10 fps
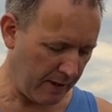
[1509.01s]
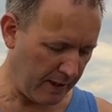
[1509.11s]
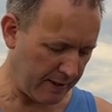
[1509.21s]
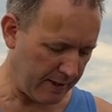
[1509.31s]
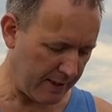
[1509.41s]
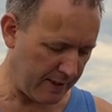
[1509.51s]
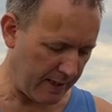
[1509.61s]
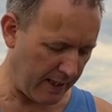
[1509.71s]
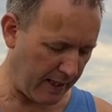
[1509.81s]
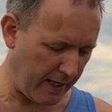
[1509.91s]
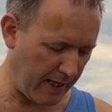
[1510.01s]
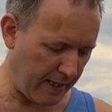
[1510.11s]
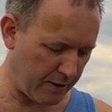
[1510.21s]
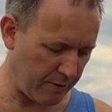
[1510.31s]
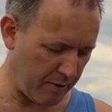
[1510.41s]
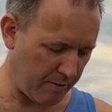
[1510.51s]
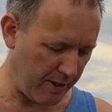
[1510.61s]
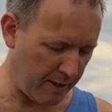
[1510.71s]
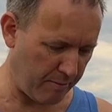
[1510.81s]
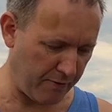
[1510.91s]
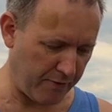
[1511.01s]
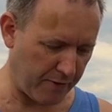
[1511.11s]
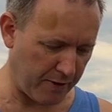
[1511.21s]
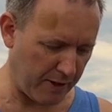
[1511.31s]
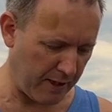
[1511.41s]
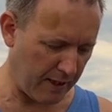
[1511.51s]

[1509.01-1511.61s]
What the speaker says: let's set it again to what we had before.